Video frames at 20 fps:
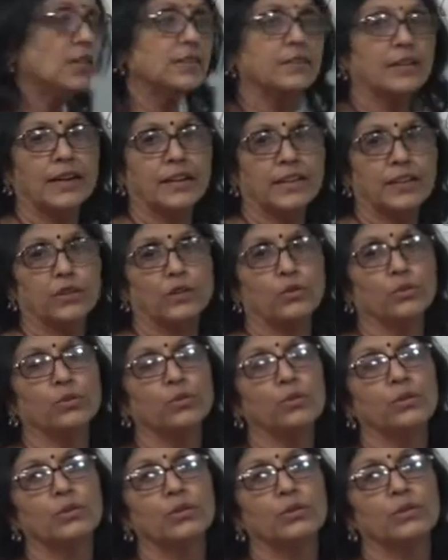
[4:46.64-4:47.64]
is added
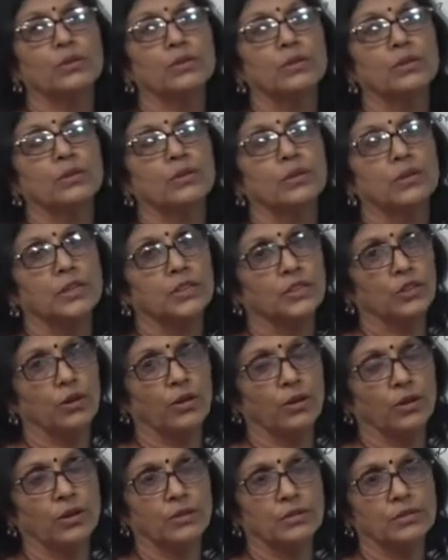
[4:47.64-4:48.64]
to
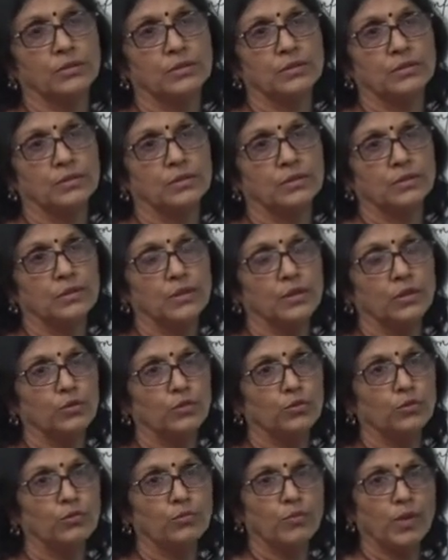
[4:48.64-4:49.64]
ethanol
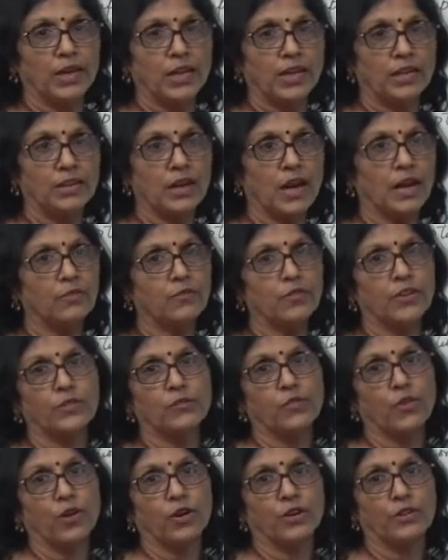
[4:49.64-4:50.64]
to make it unfit
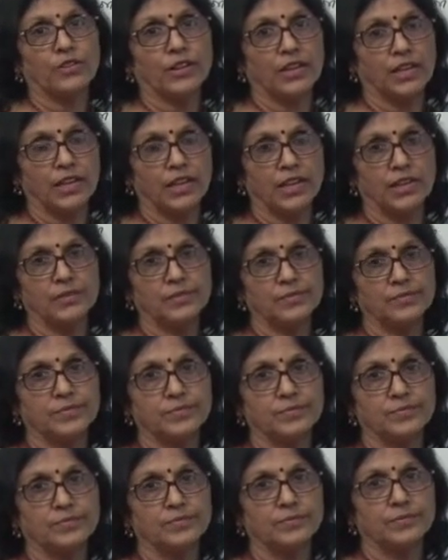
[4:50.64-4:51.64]
for drinking.
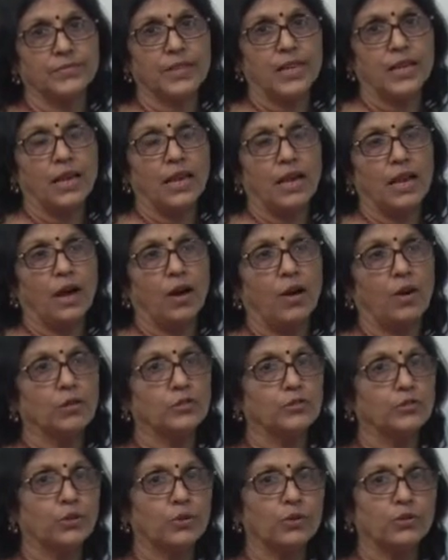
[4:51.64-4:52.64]

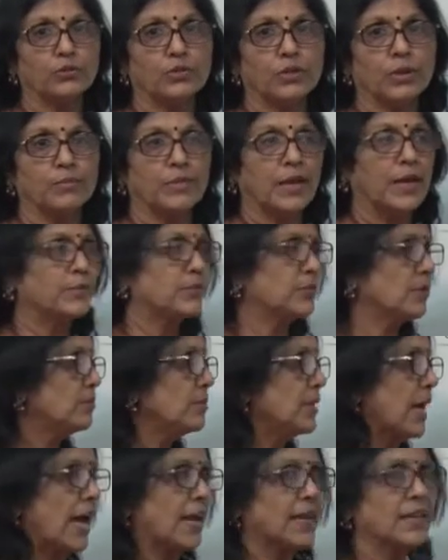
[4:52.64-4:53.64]
Also, sometimes
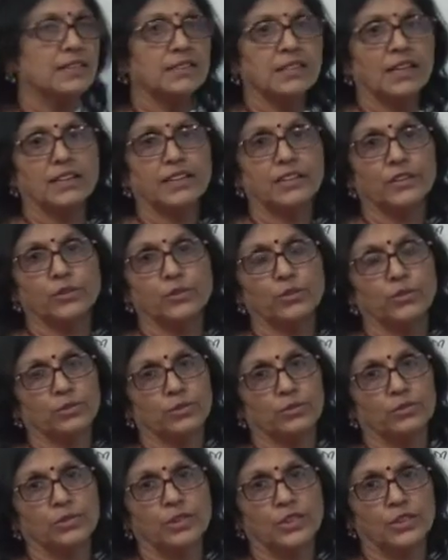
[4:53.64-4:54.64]
some dye is added to
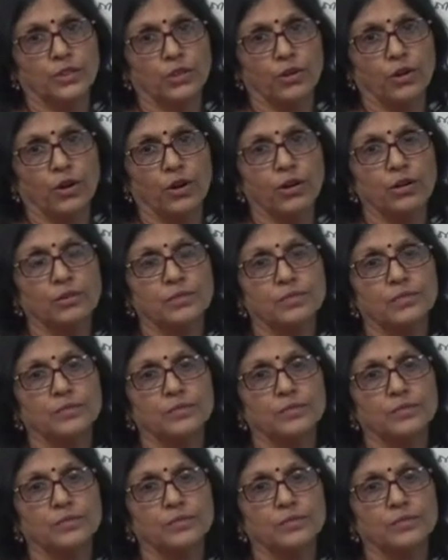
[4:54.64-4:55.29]
ethanol